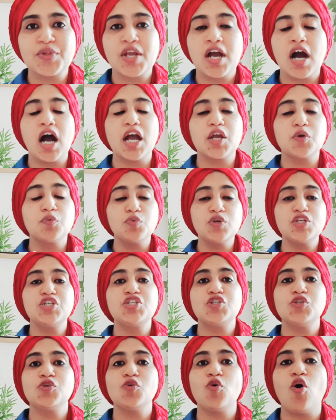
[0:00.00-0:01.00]
I wish
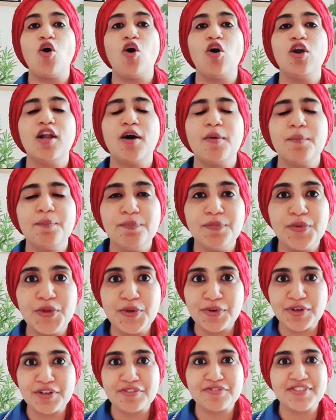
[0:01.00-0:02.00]
you all a
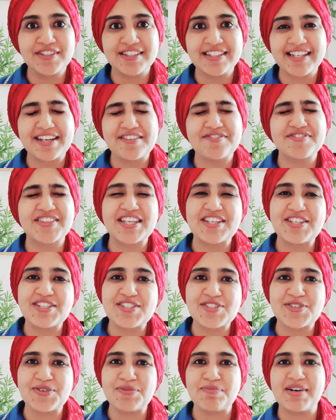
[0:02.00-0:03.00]
beautiful life. Thank you
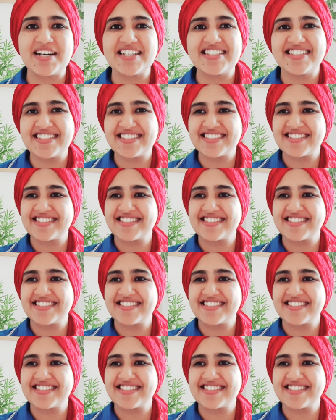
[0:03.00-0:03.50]
so much.